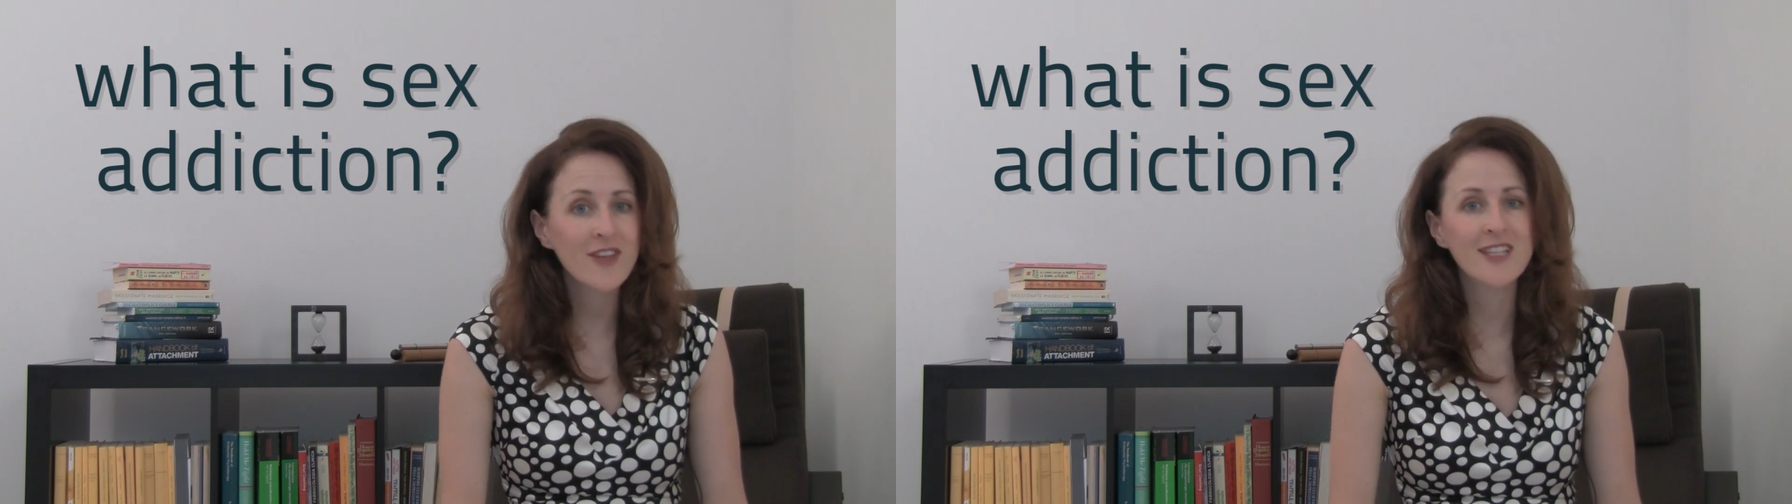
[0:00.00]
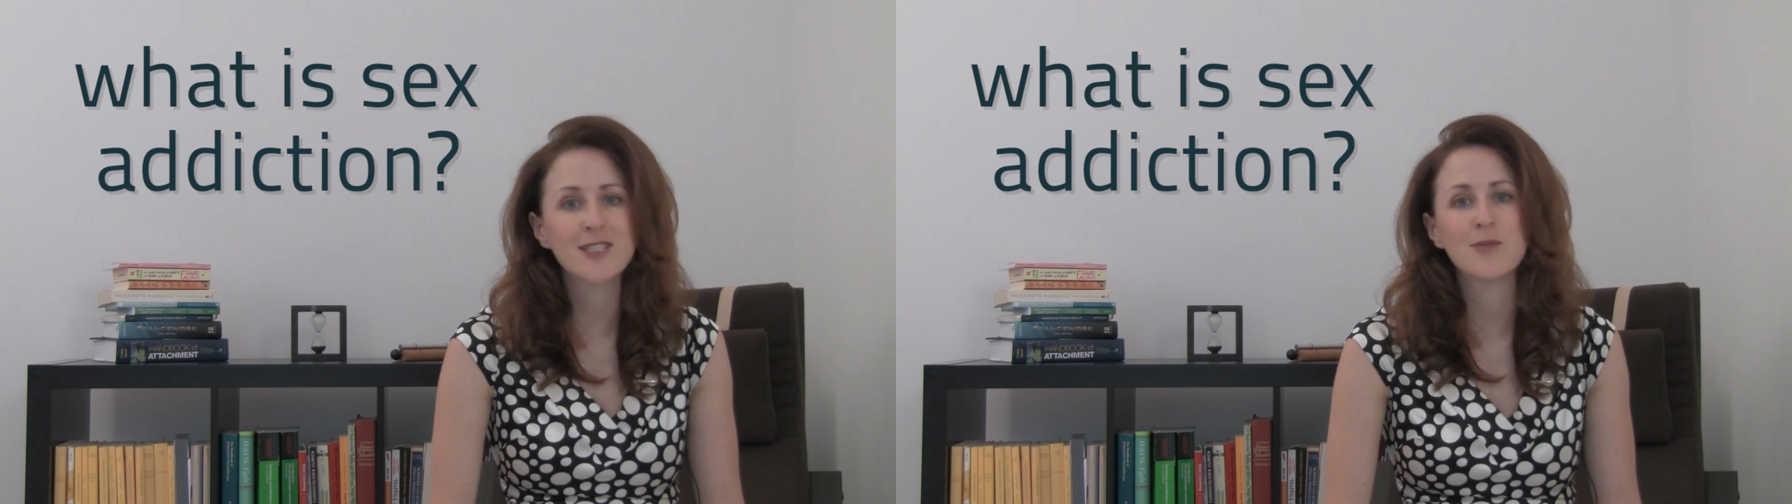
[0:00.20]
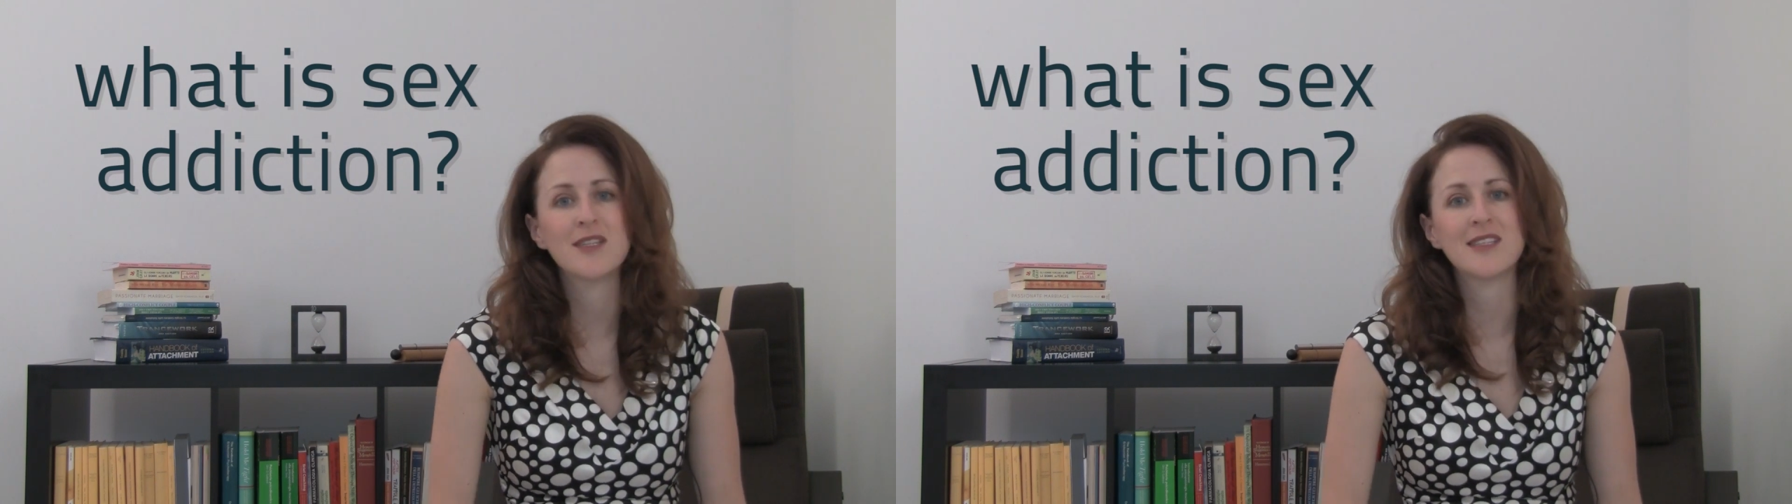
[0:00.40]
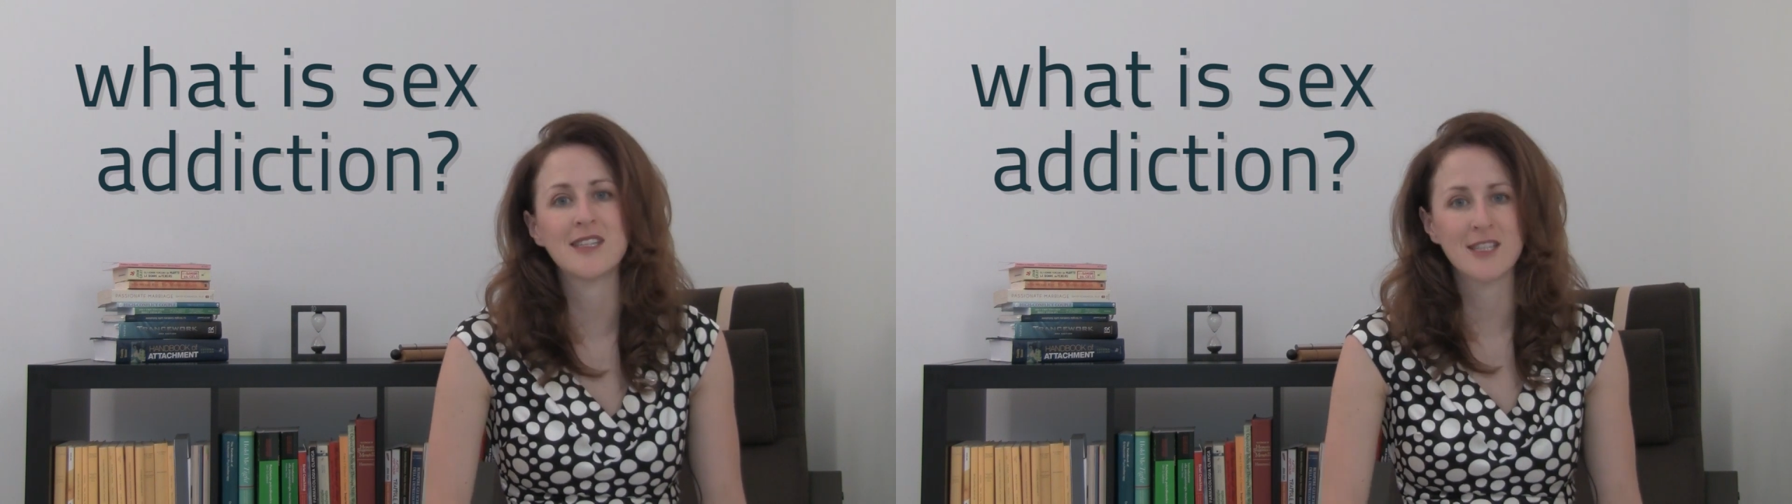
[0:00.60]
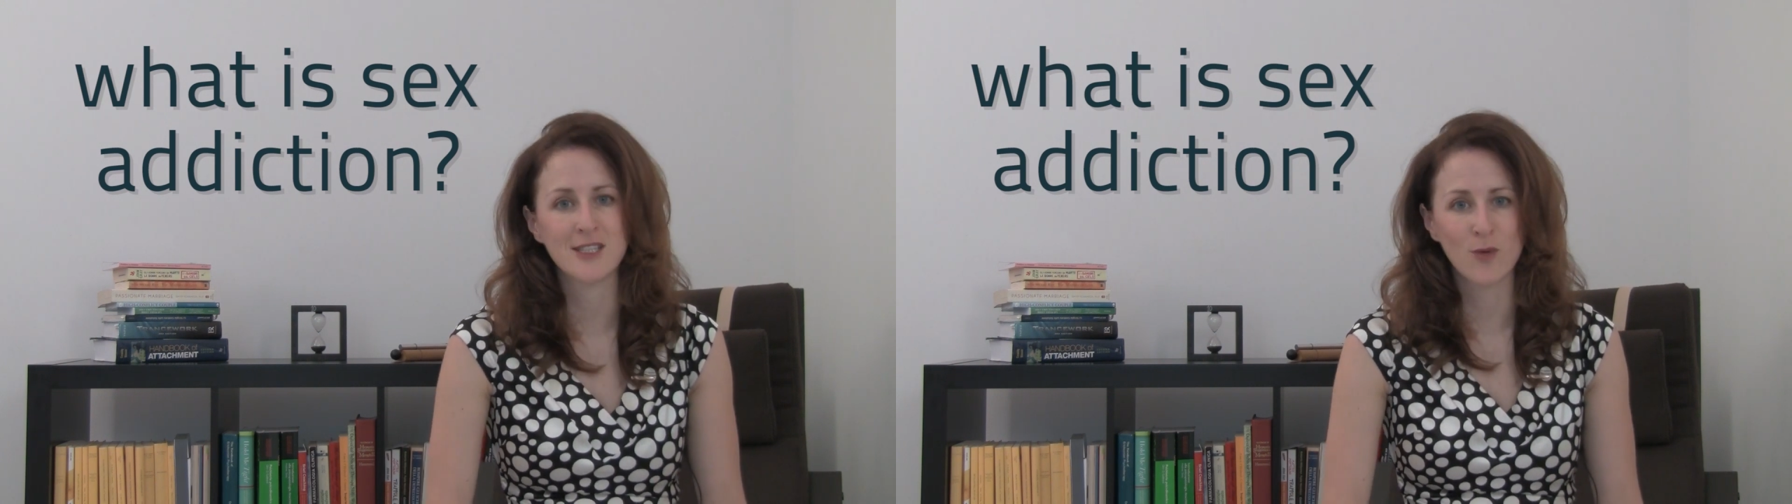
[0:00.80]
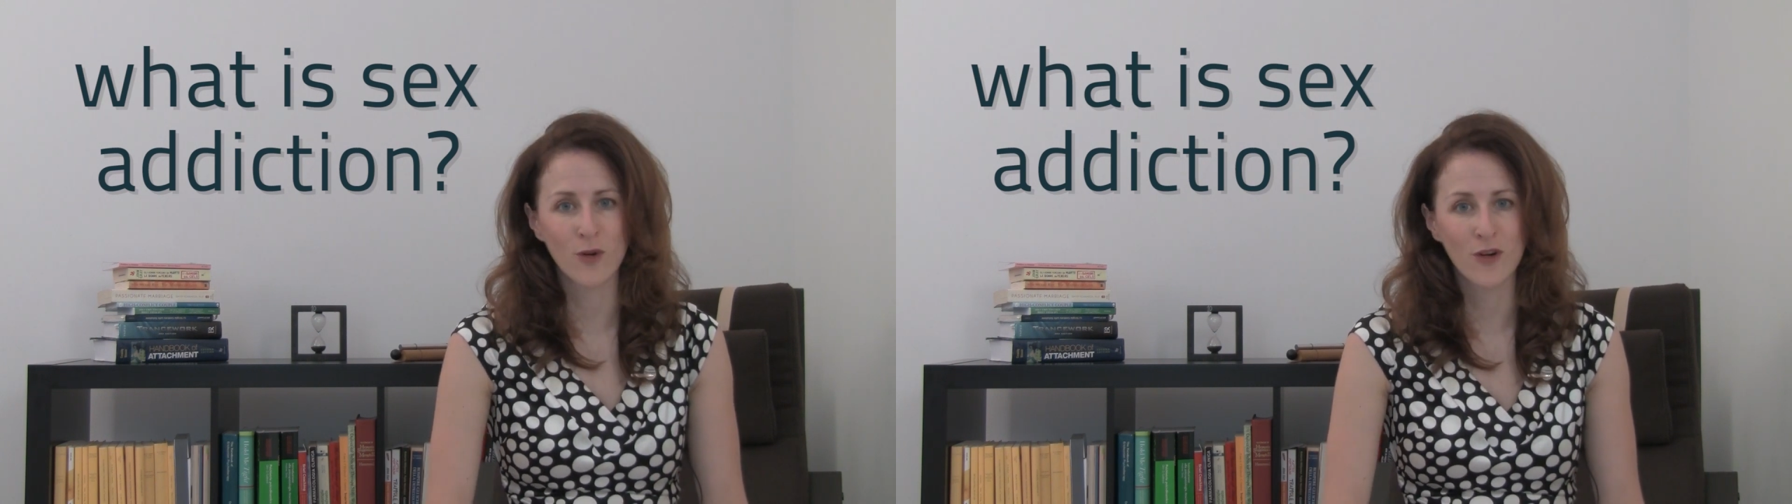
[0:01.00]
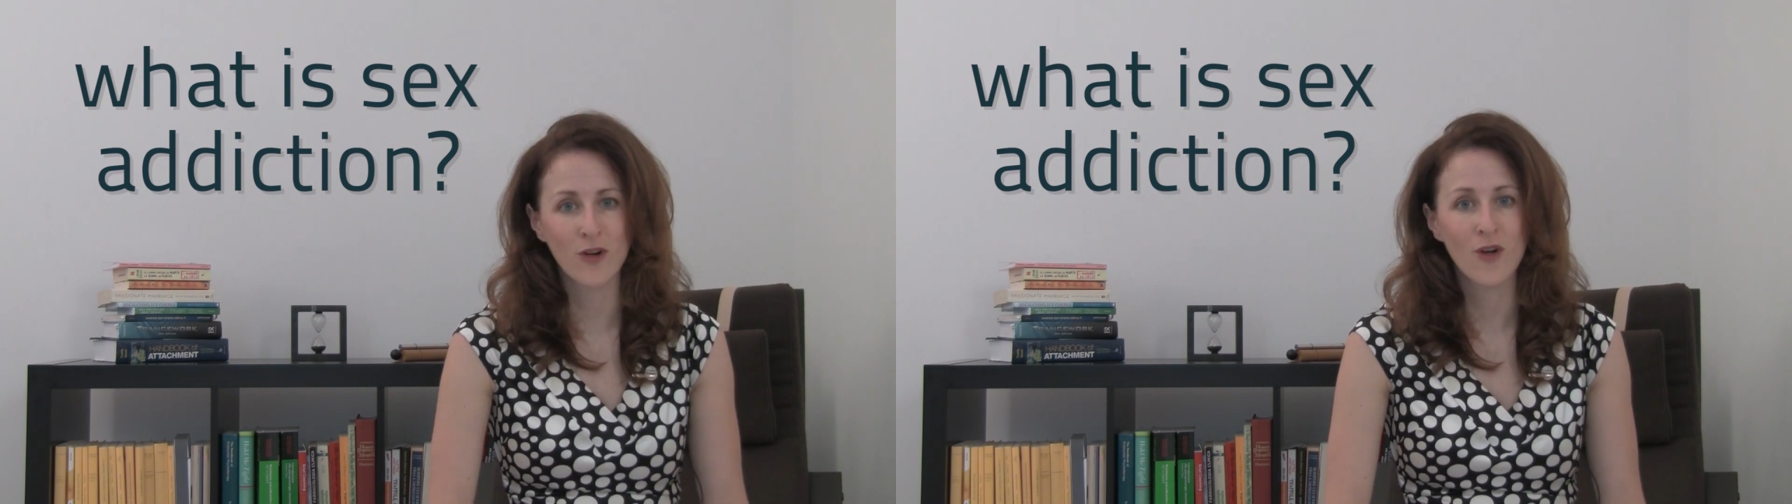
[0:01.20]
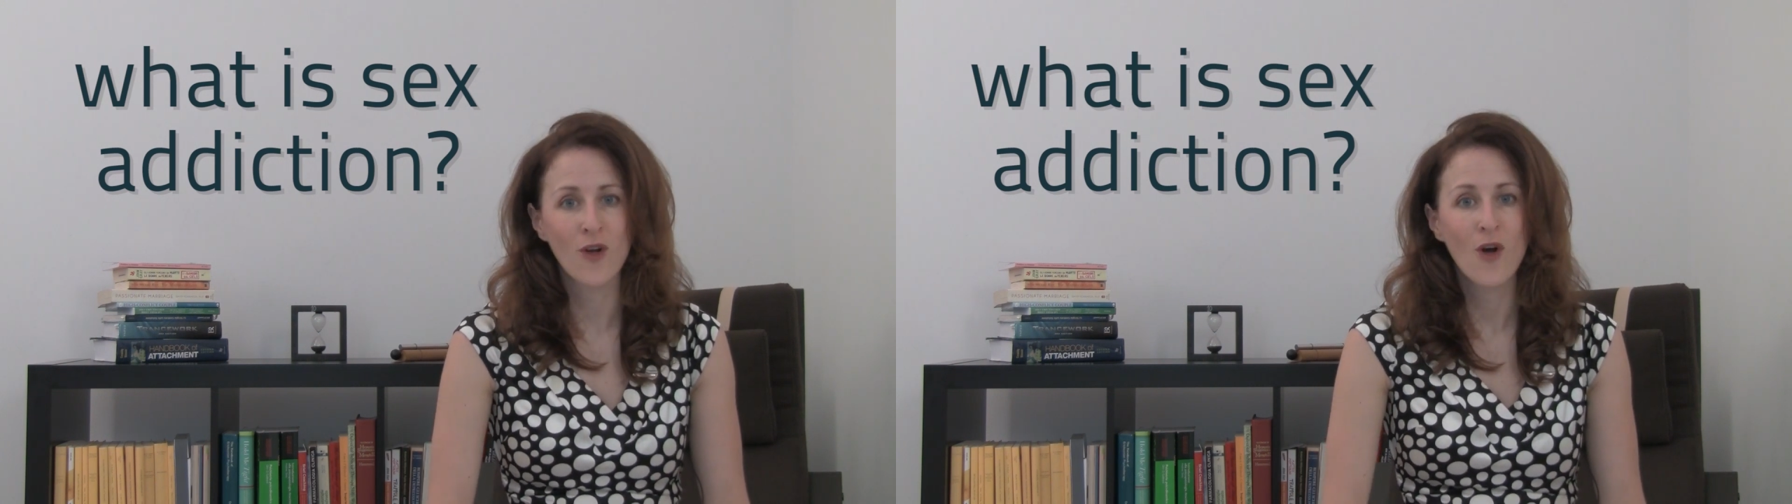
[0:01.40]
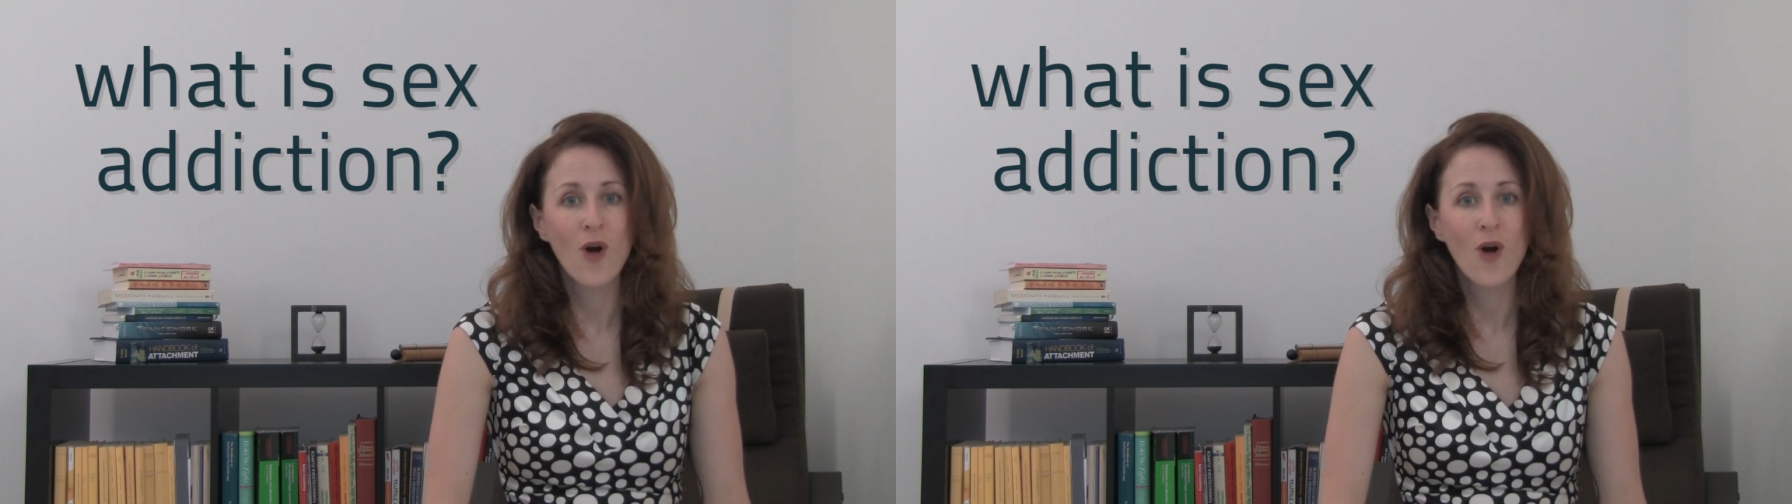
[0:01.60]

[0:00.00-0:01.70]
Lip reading: intimacy disorder,